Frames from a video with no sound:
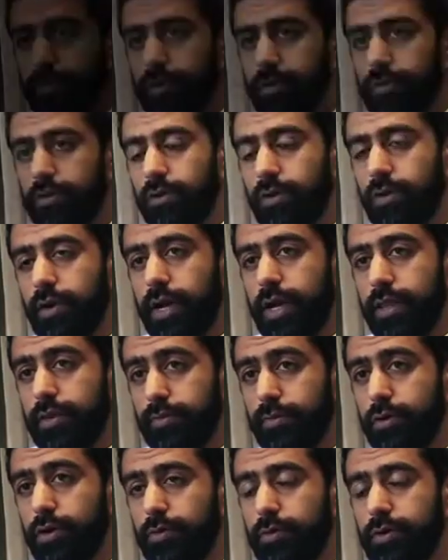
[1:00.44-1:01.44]
So at the
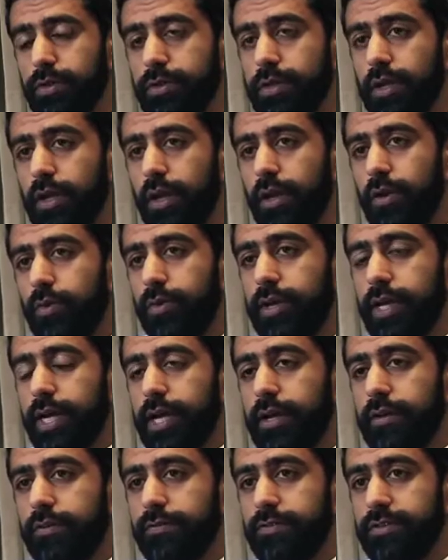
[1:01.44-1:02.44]
moment we
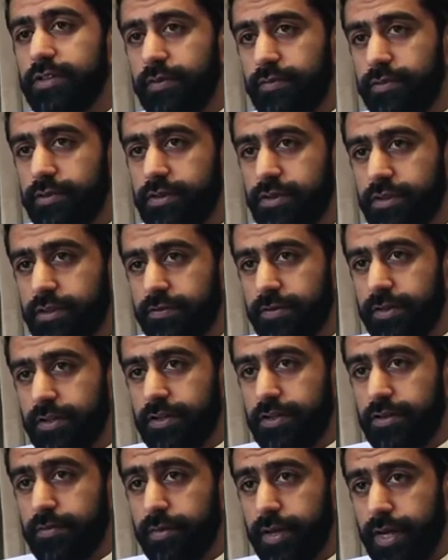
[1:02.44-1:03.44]
have 7
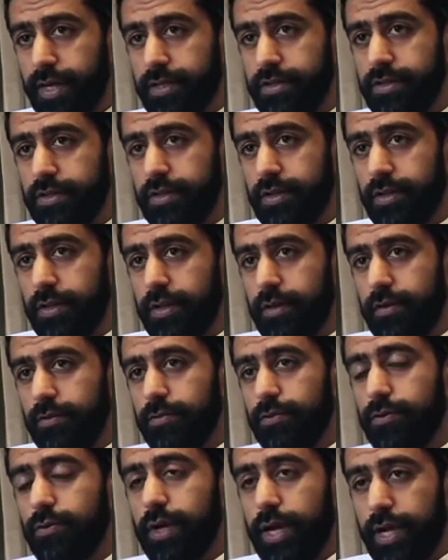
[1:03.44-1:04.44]
certificates in place
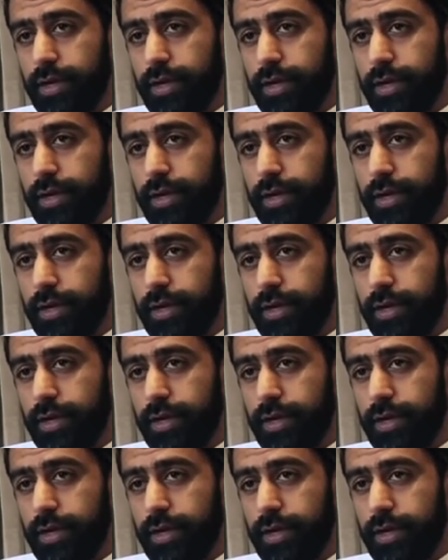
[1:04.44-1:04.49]
for